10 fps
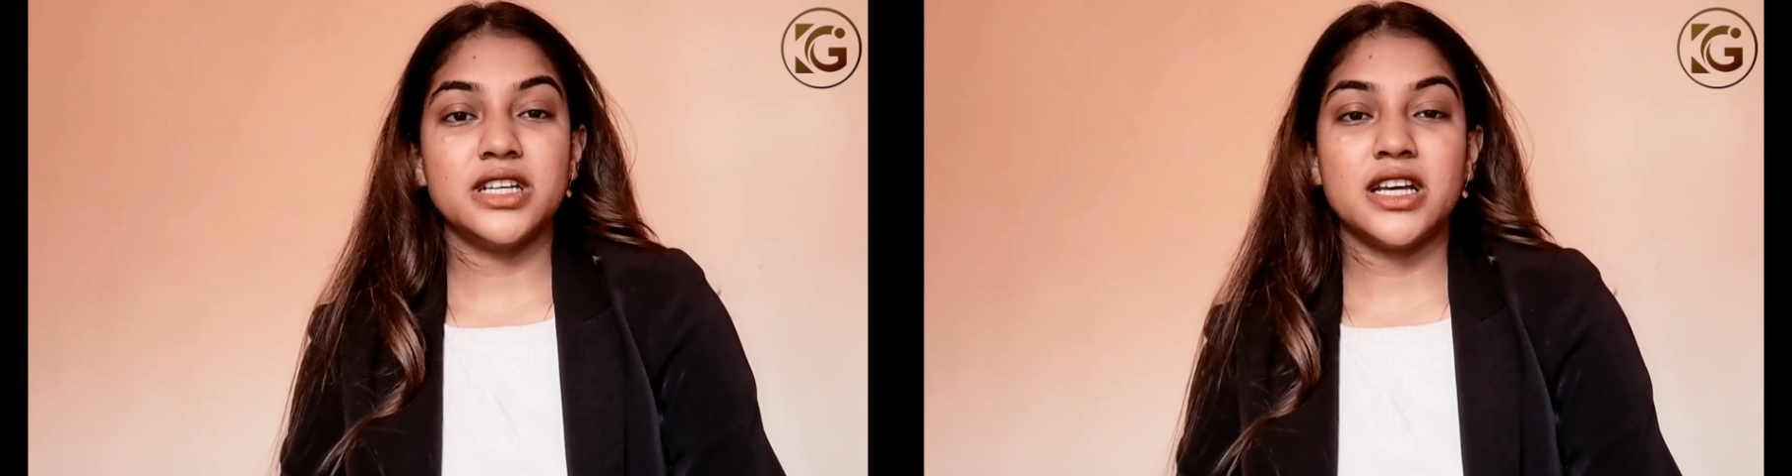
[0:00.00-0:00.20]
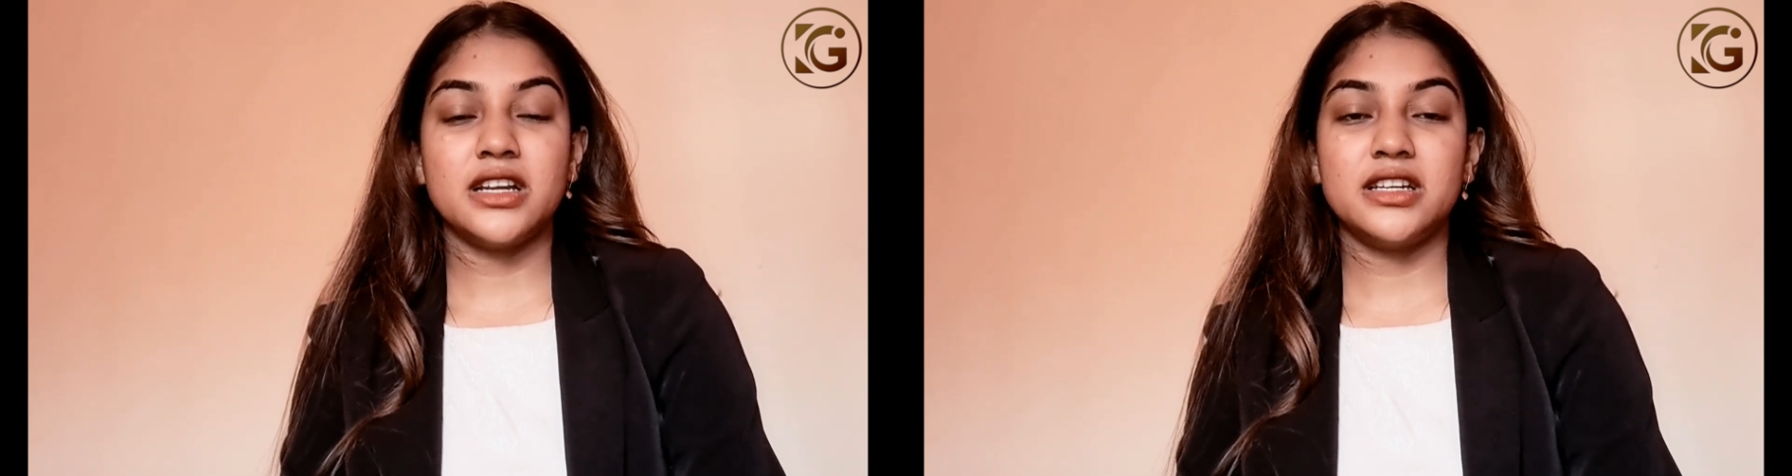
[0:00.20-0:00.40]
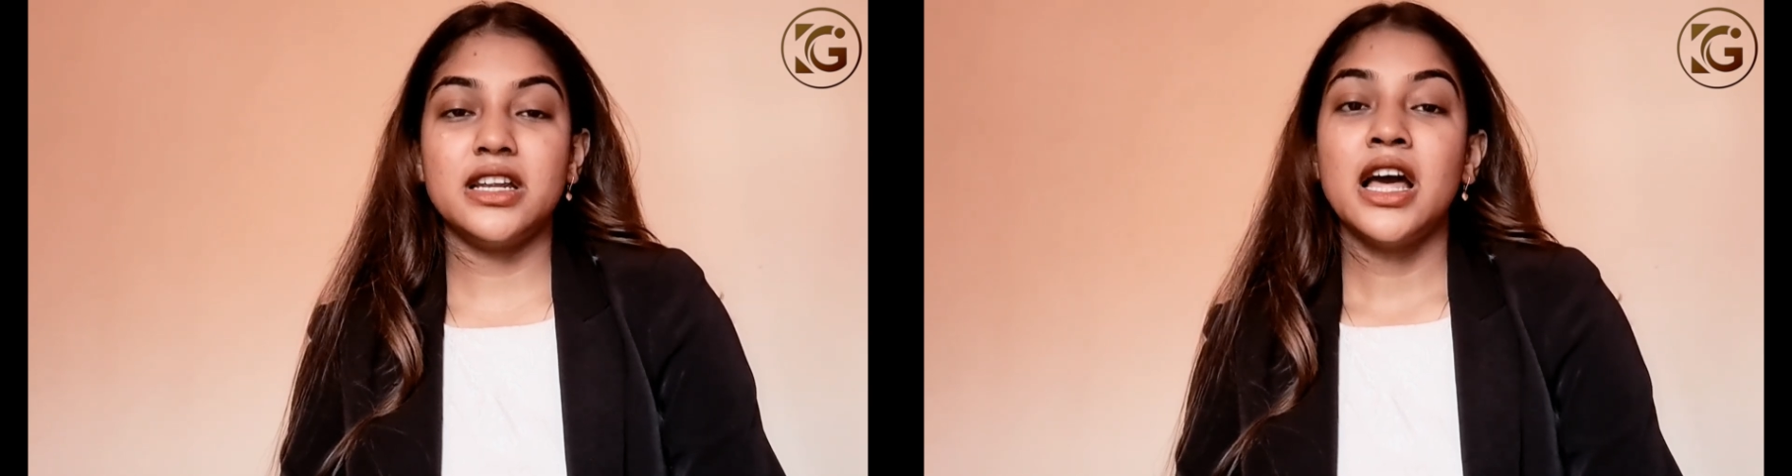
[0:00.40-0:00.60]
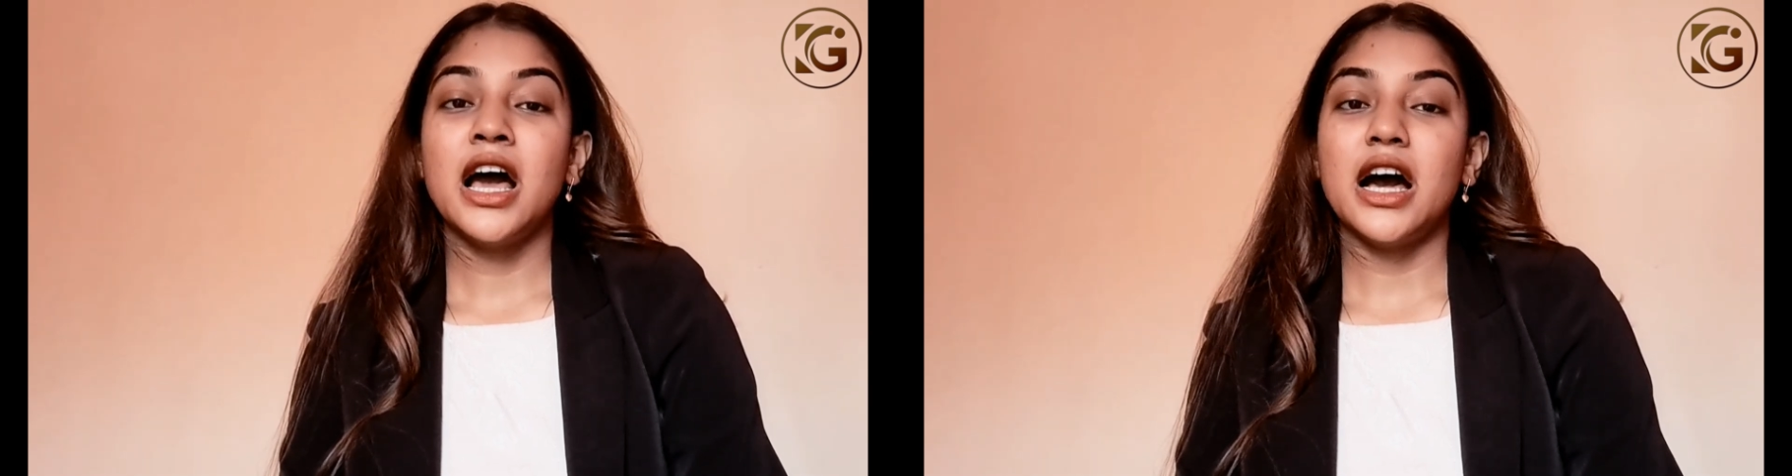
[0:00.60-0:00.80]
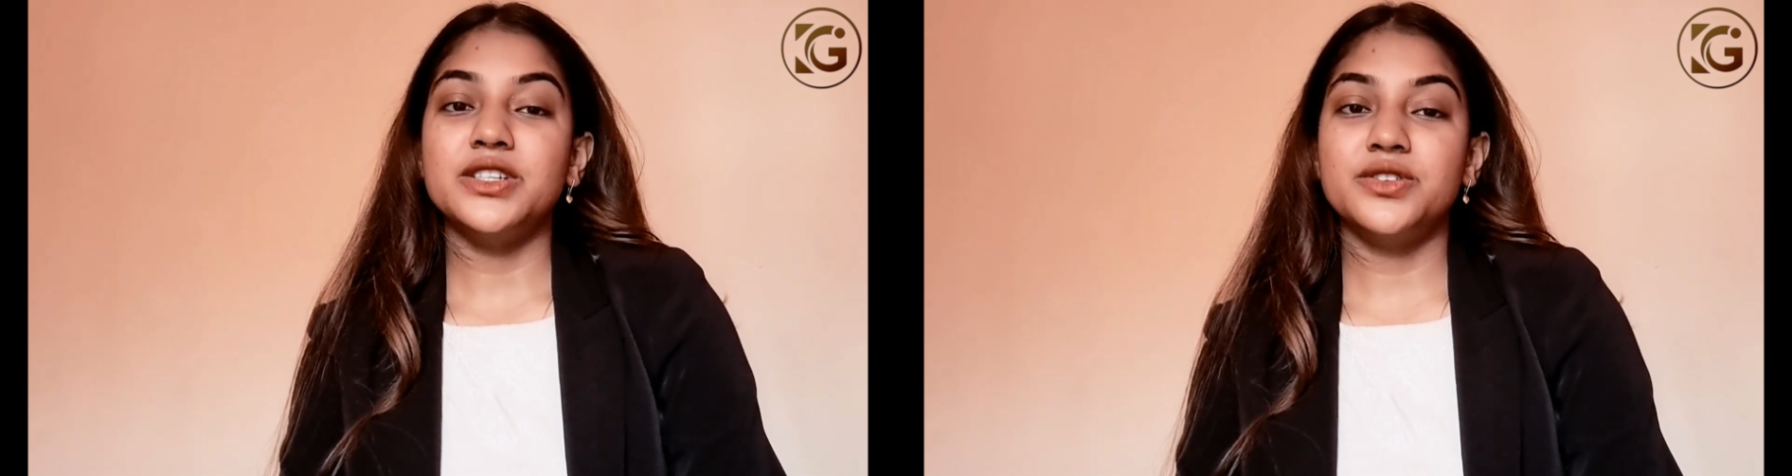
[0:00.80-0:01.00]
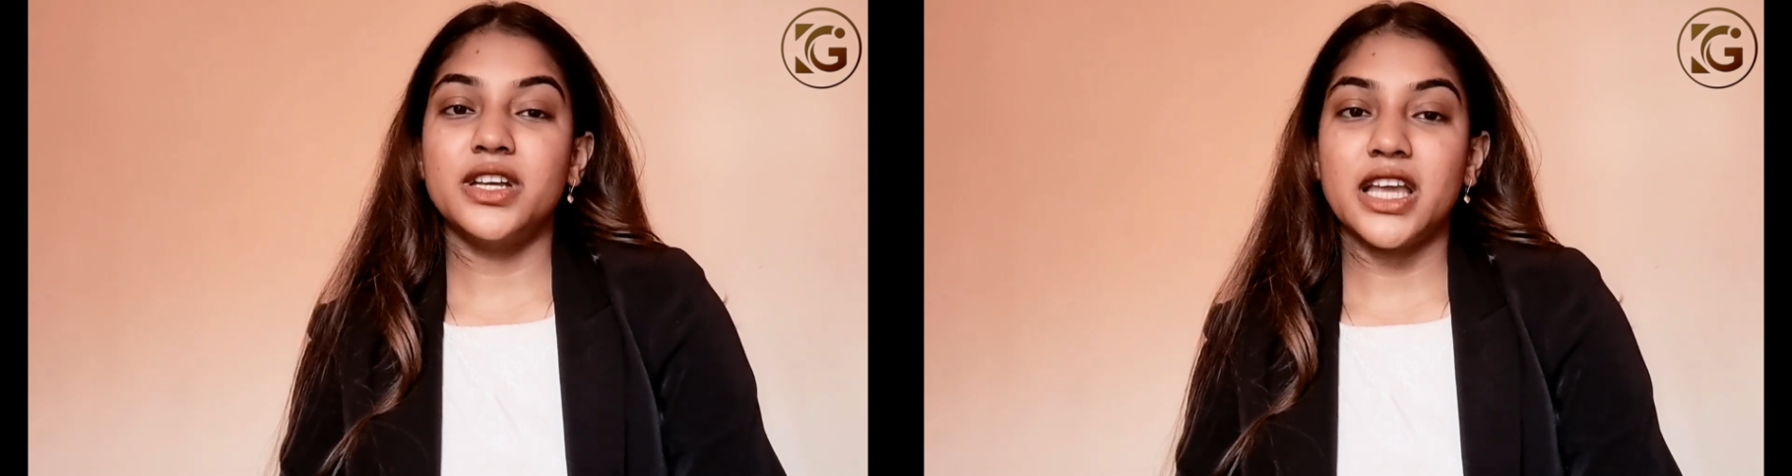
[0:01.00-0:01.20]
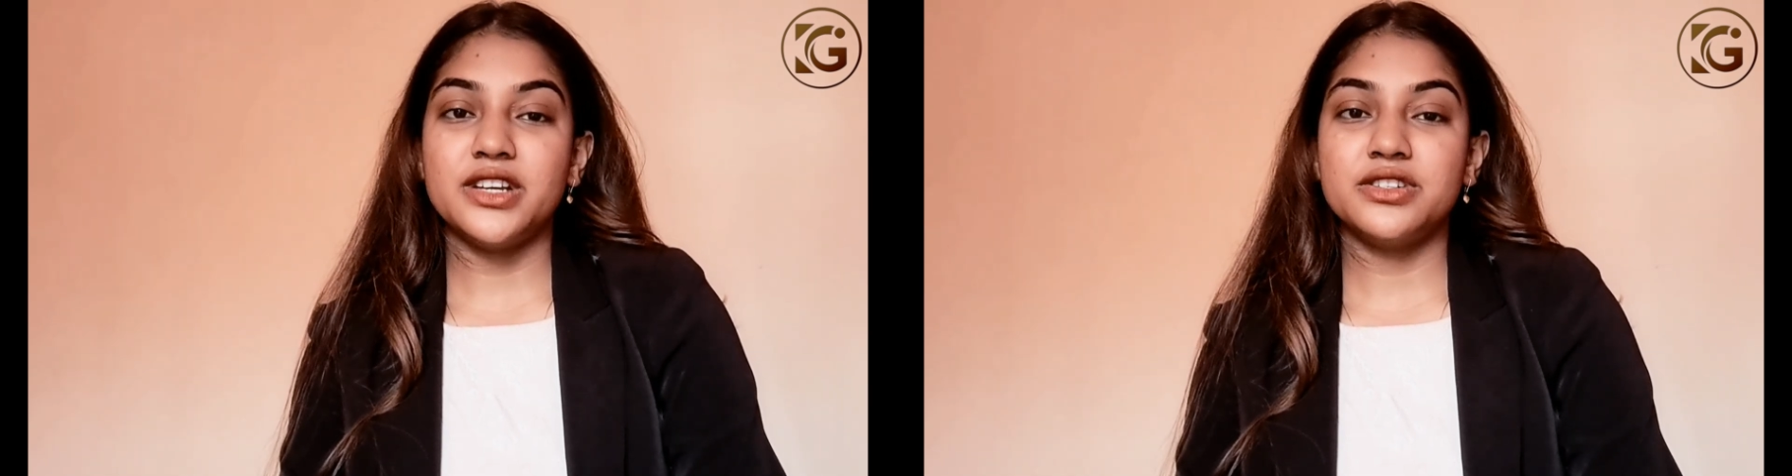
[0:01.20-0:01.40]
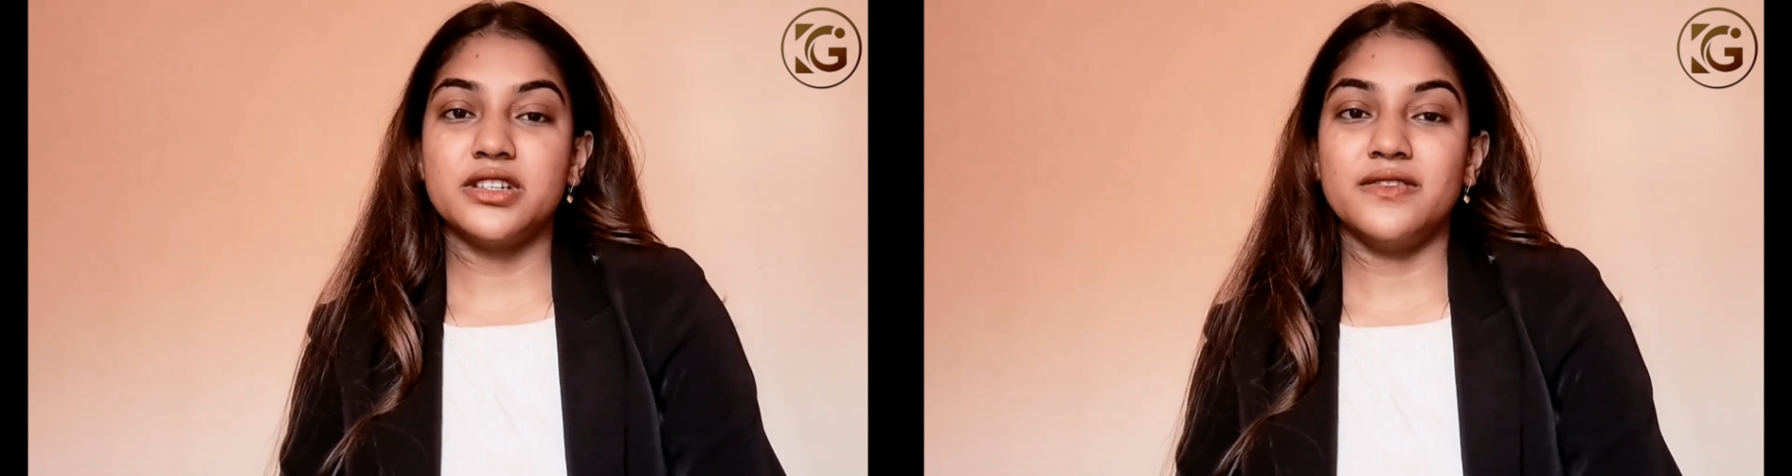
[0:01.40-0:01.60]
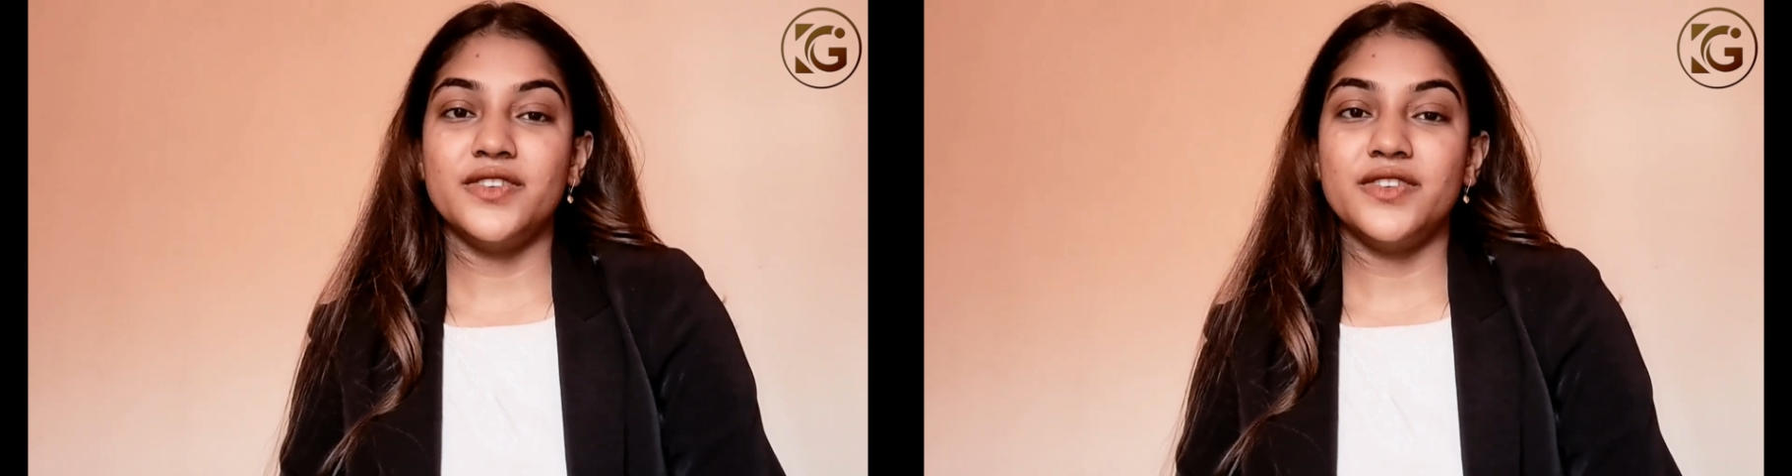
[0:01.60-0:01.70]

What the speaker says: and adjudication,